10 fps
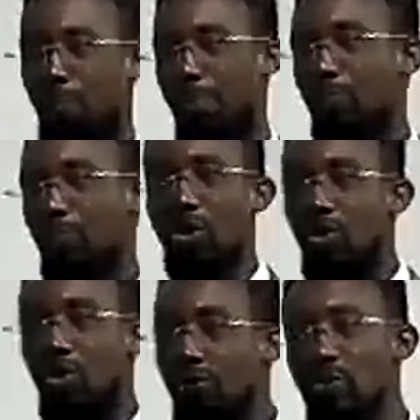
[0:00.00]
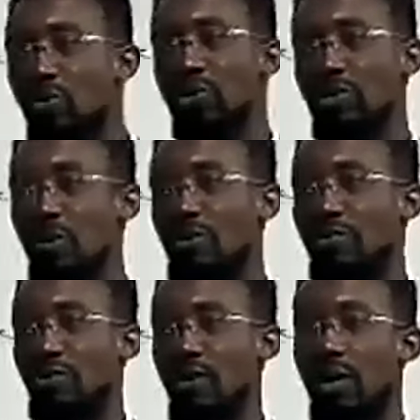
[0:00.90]
it up. Don't confuse
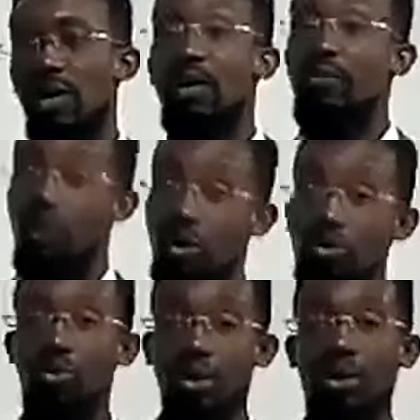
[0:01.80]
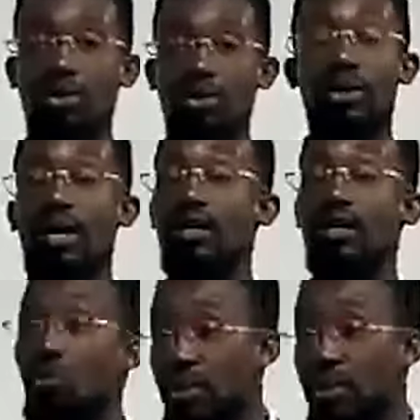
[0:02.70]
yourself. If you want to do limit order,
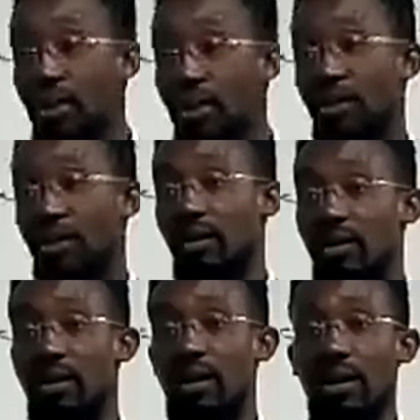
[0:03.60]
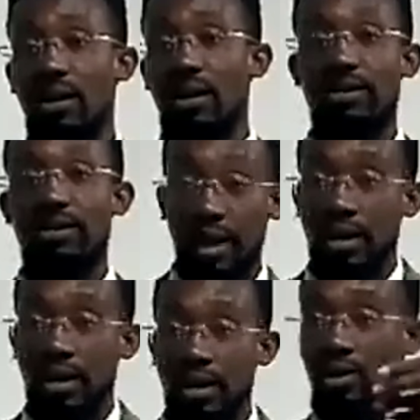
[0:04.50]
it's okay. I
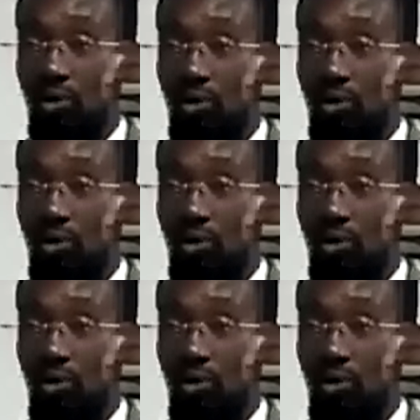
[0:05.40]
take limit